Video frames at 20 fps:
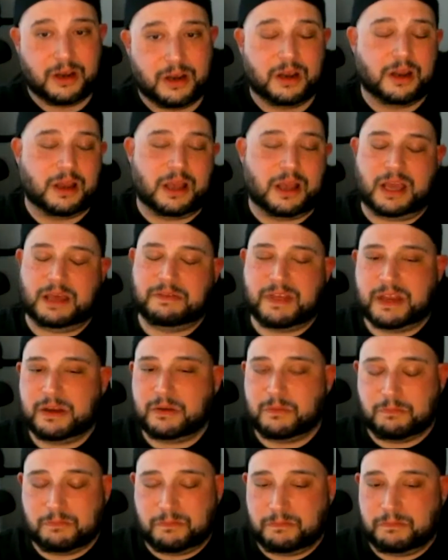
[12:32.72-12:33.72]
and then
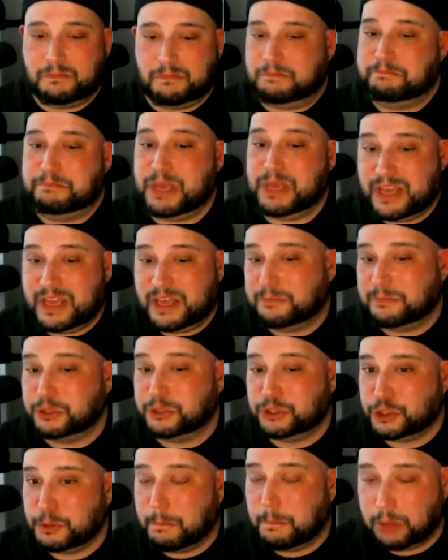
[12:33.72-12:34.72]
being able to
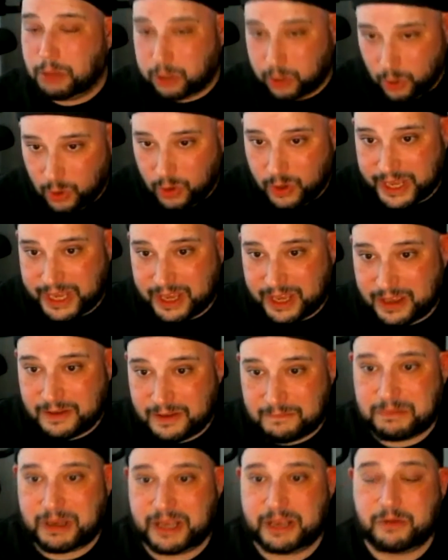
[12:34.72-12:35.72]
deploy
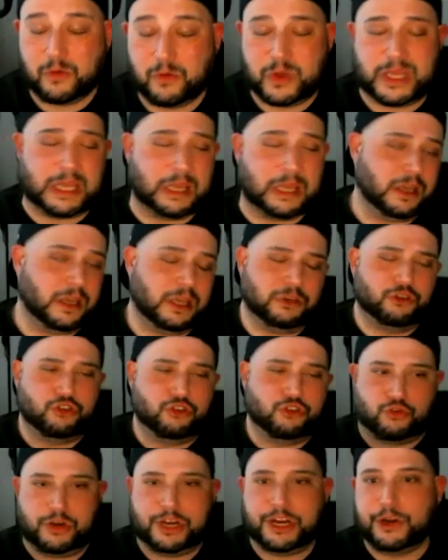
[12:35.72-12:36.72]
by going and
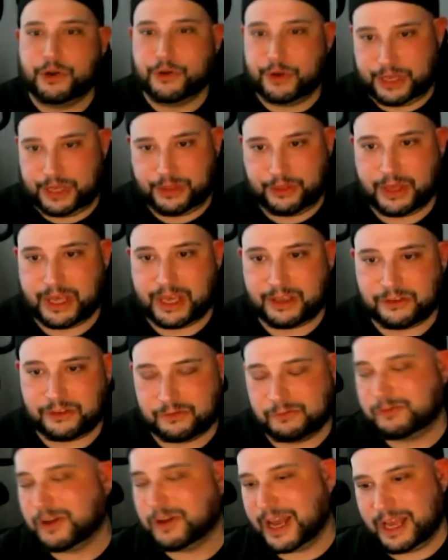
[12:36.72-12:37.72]
triggering things
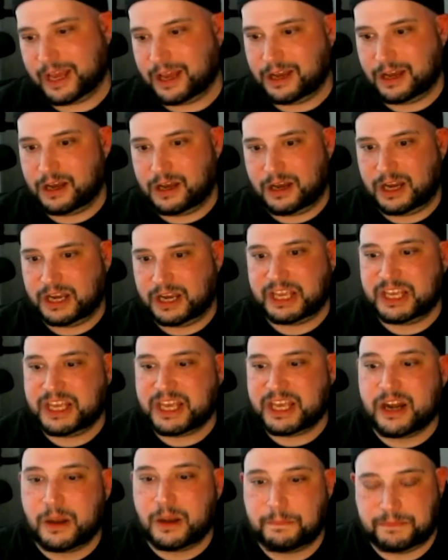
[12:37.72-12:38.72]
via a Git
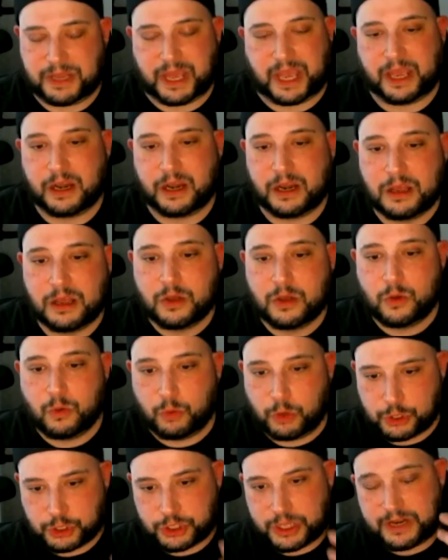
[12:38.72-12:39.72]
update,
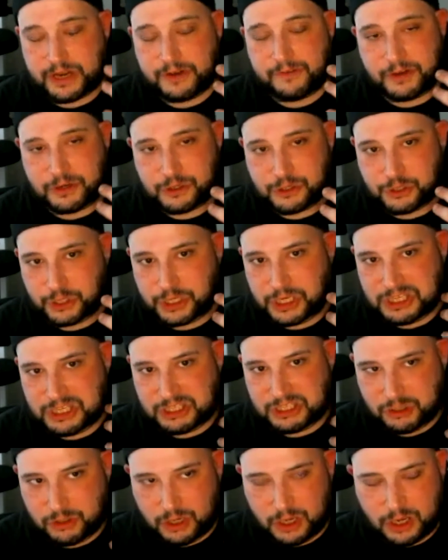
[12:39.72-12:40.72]
which then eventually
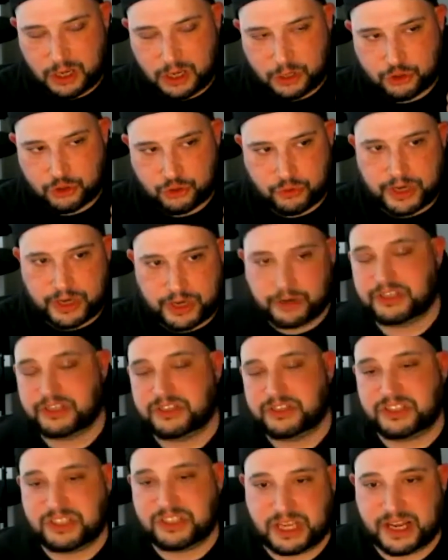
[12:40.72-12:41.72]
triggers a
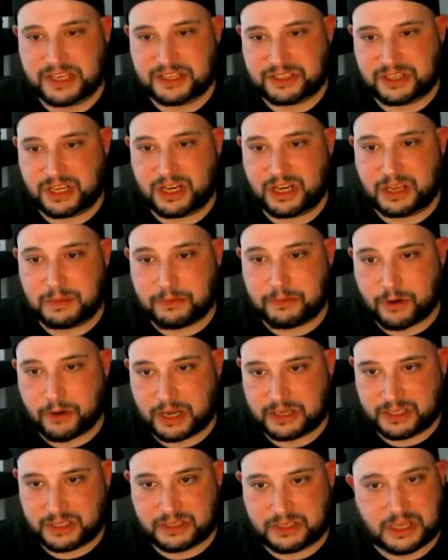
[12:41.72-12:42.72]
CI/CD
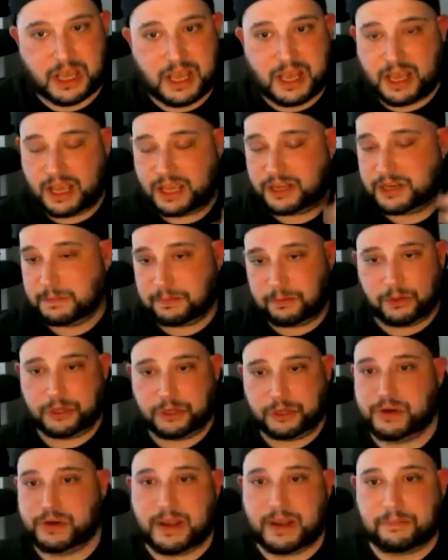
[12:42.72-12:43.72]
process and deploys your
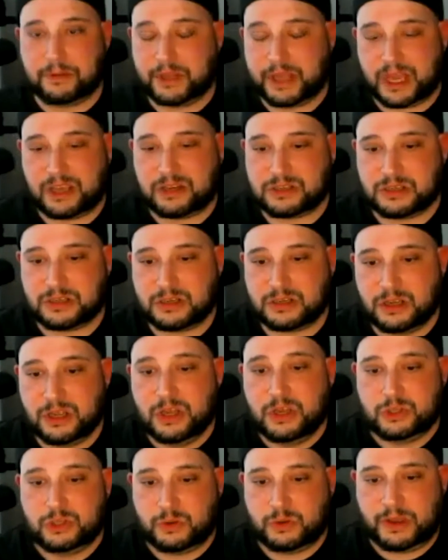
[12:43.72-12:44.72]
application.
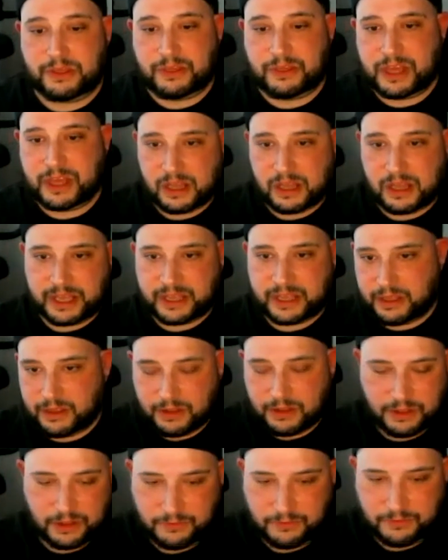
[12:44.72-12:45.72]
So I think like
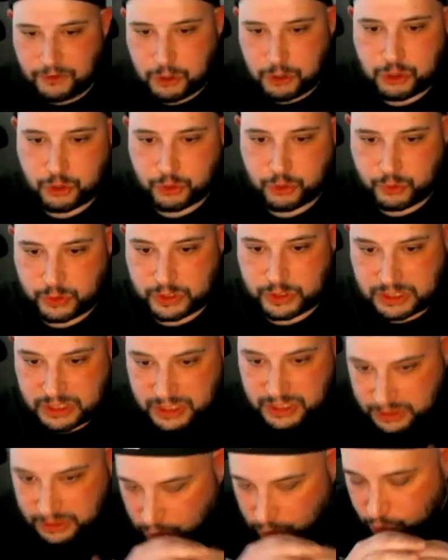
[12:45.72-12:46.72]
the future is this
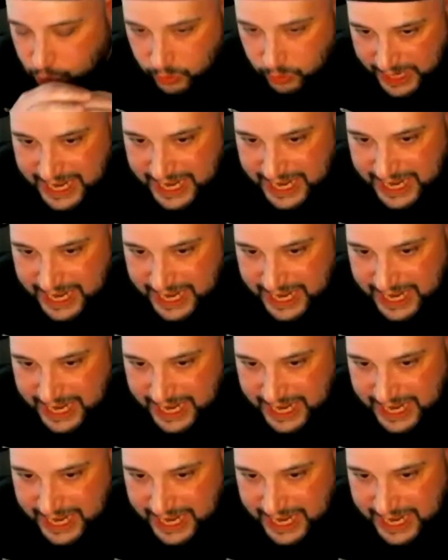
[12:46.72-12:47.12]
great